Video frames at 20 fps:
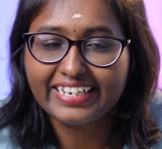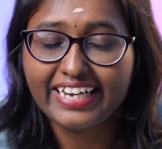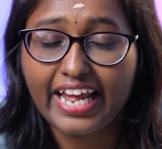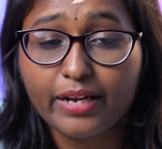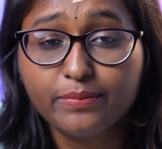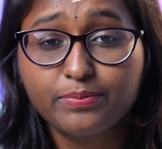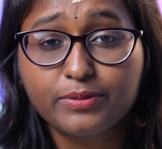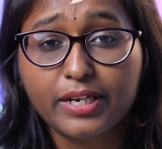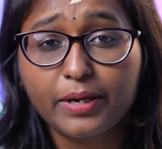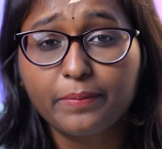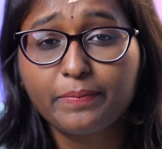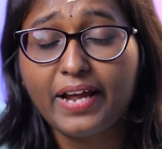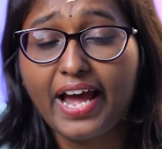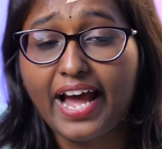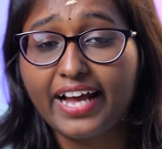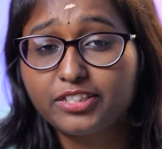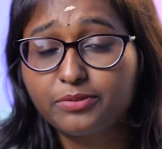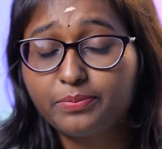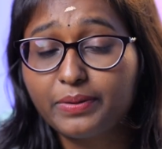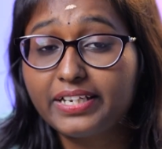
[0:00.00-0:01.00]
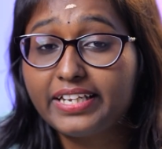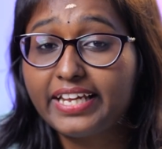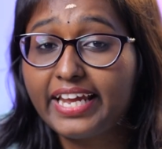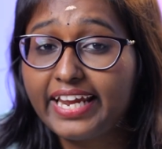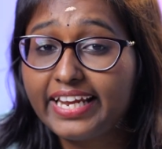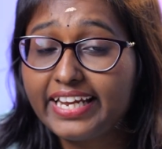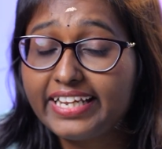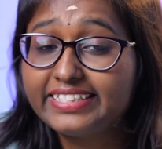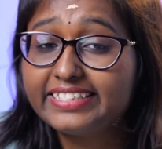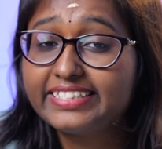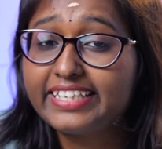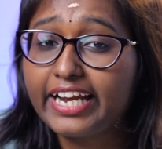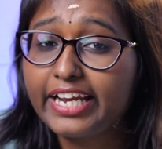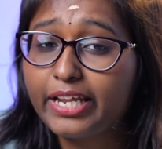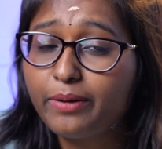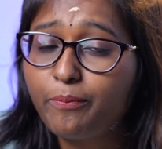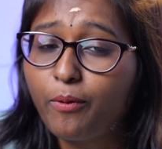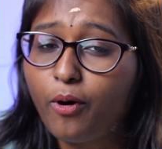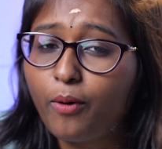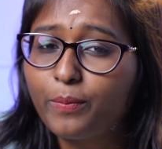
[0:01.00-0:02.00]
TypeScript has been gaining
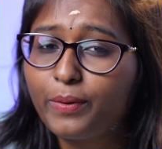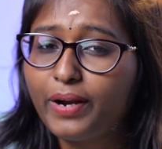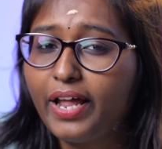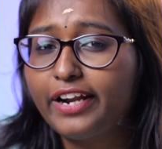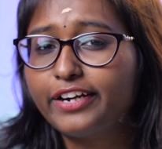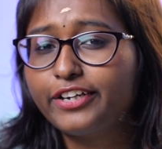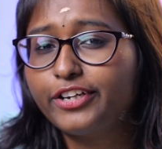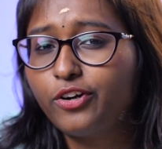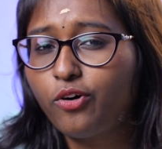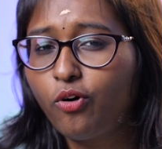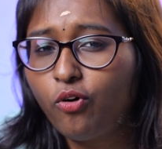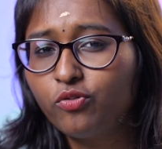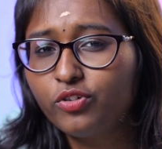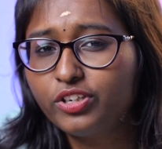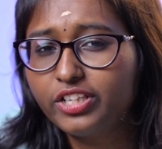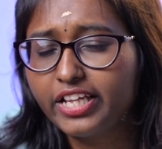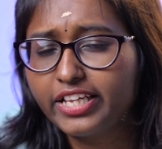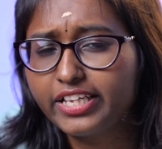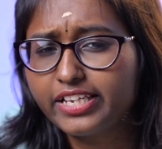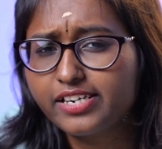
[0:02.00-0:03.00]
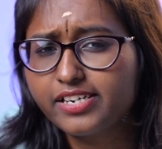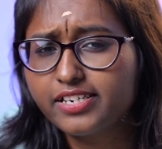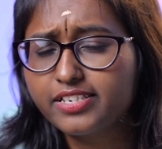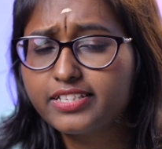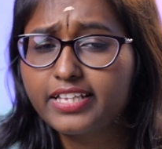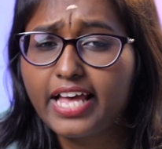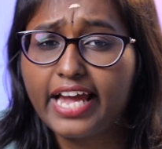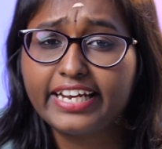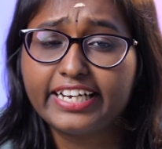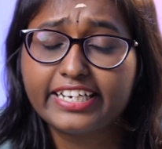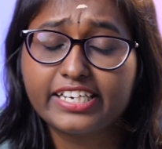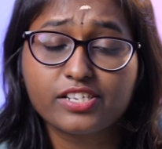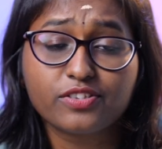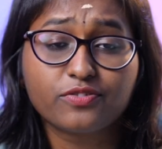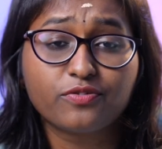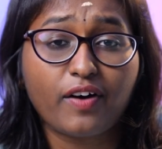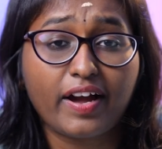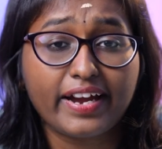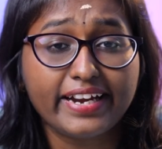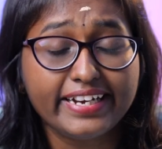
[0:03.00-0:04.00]
steady popularity over the years and it is
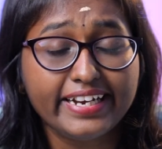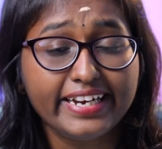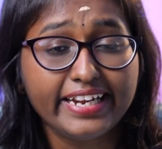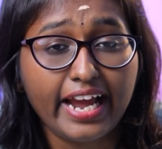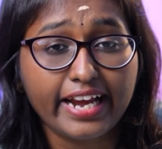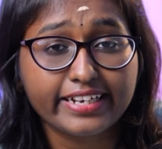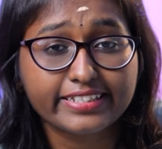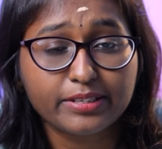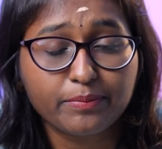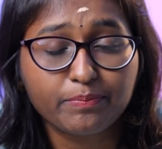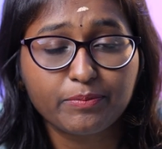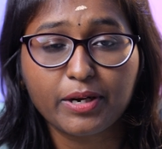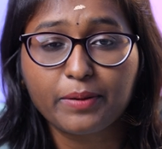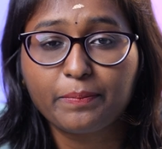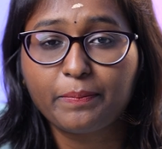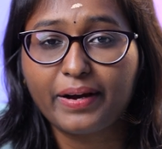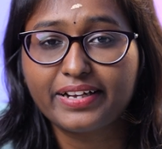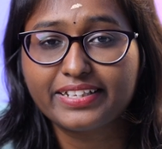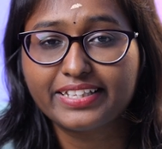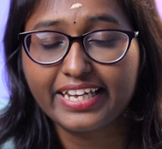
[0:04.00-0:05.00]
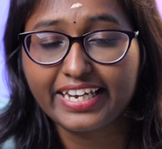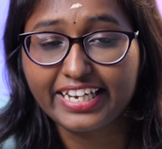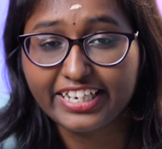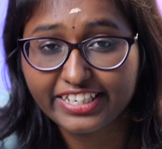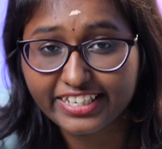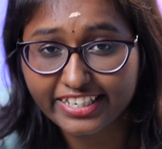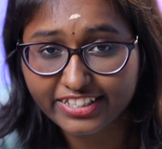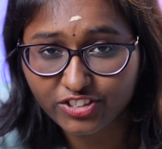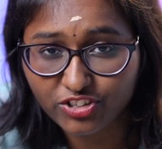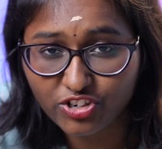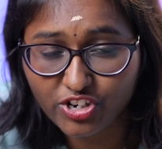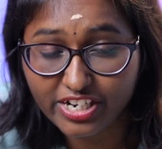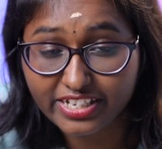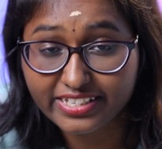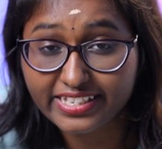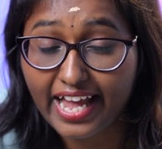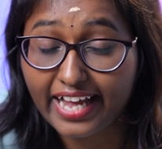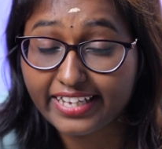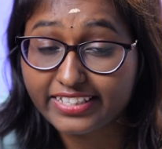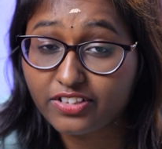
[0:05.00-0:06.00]
widely accepted by the industries,
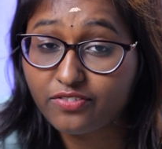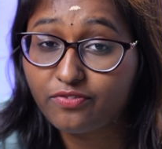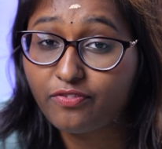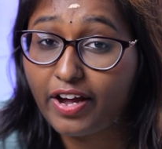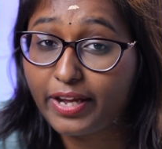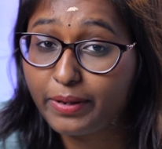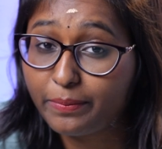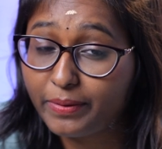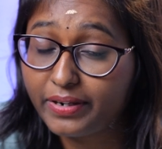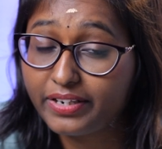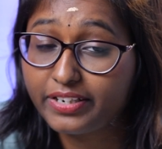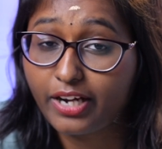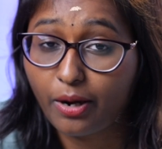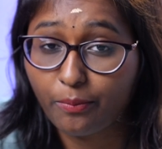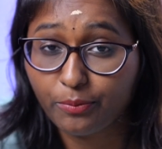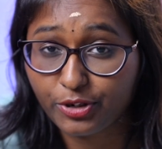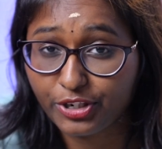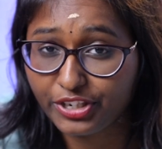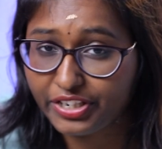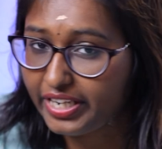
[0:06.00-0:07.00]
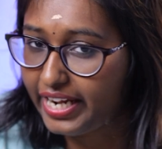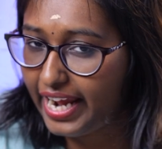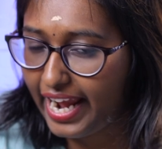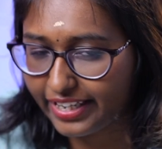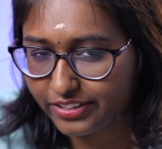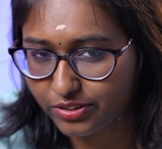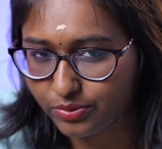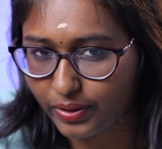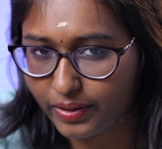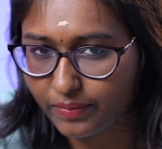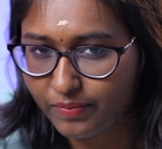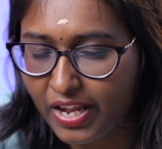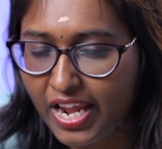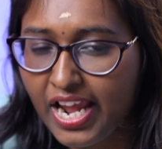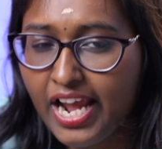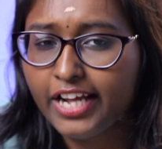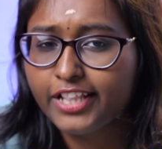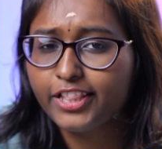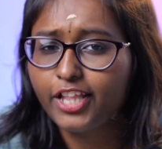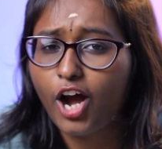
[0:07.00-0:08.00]
has a vibrant community as well.
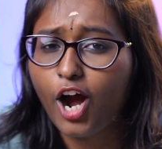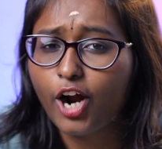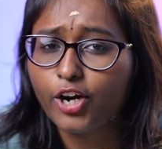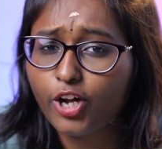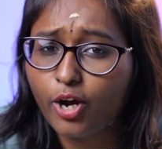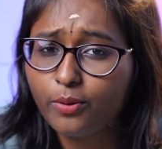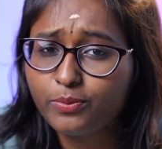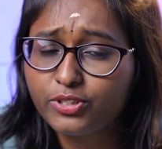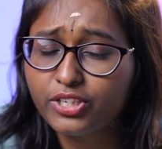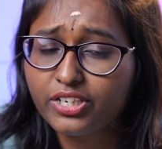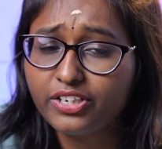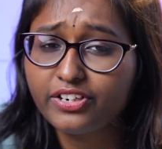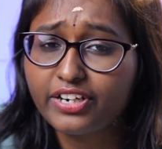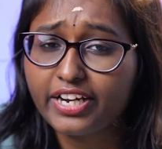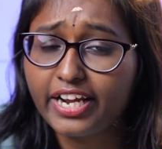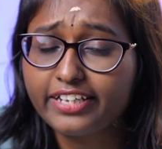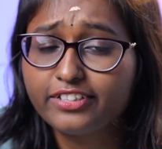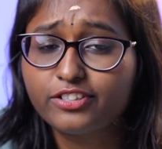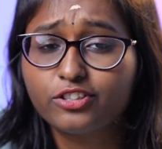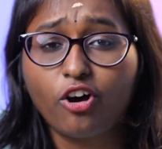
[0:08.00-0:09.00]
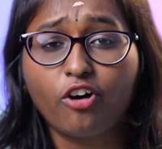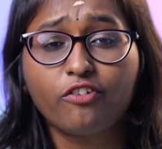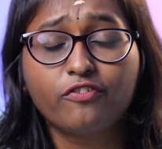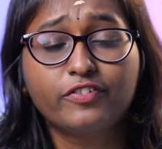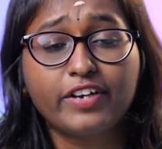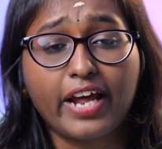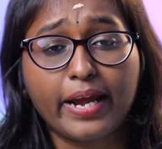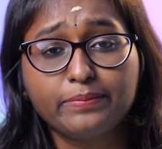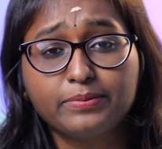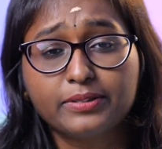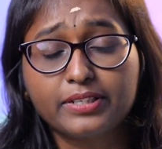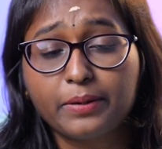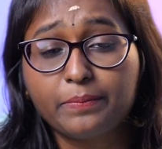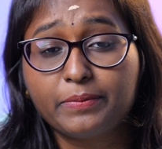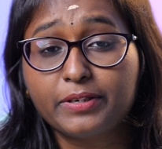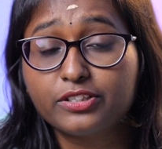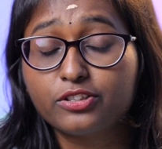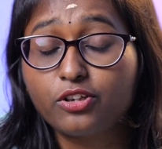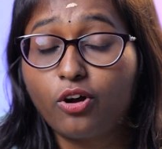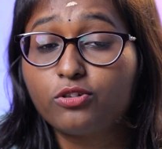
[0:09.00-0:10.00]
The adoption rates of TypeScript
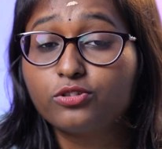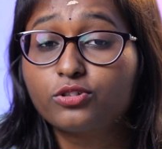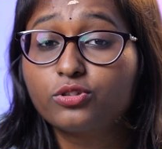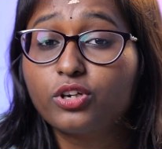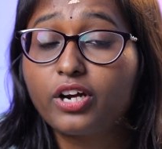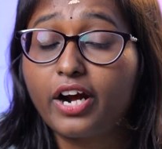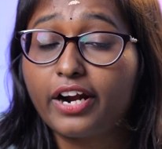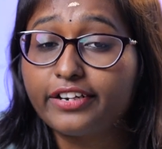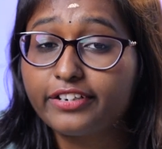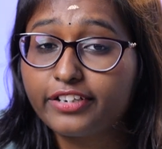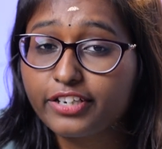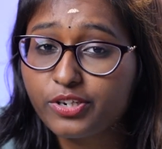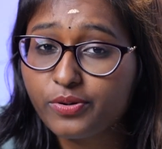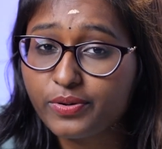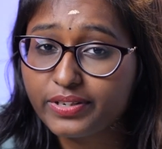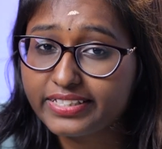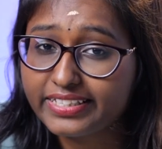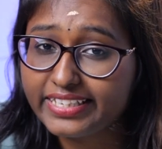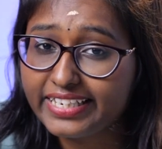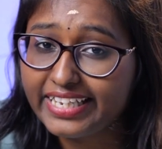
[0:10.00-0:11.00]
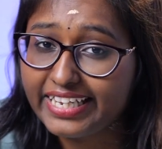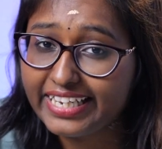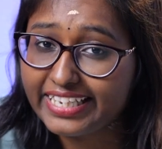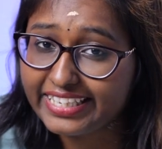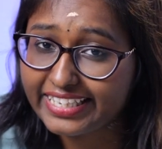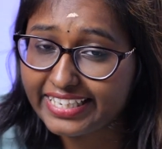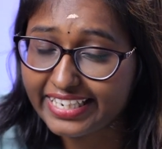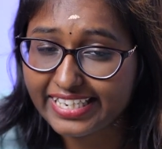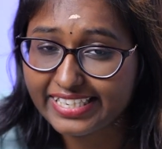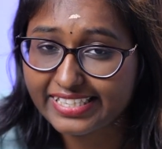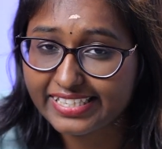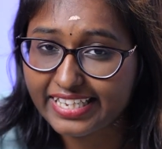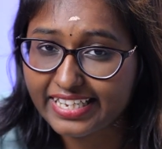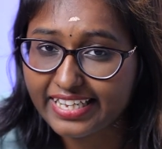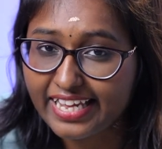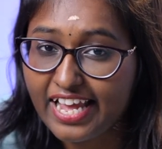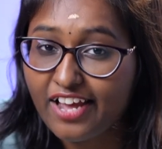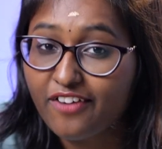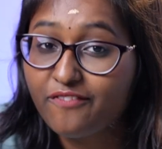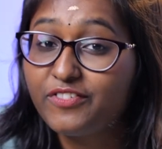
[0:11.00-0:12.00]
is also continuously increasing,
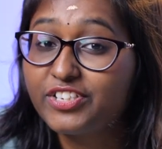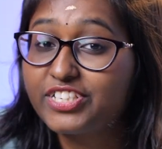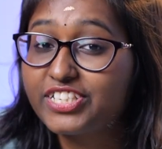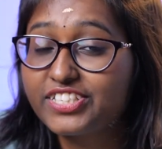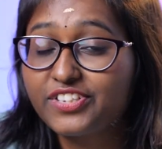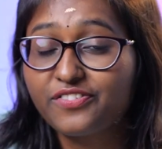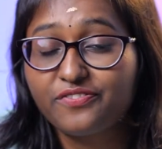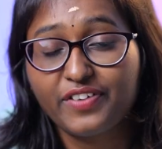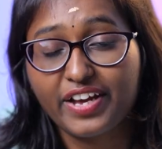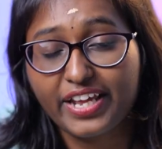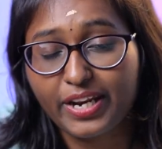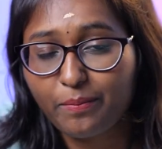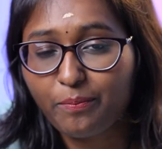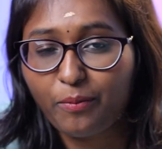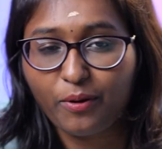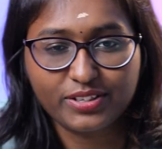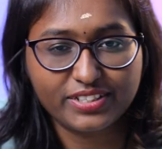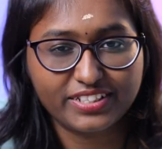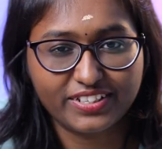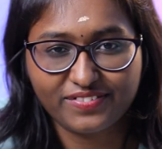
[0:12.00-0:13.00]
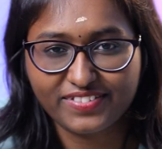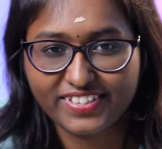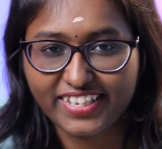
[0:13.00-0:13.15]
which is a very positive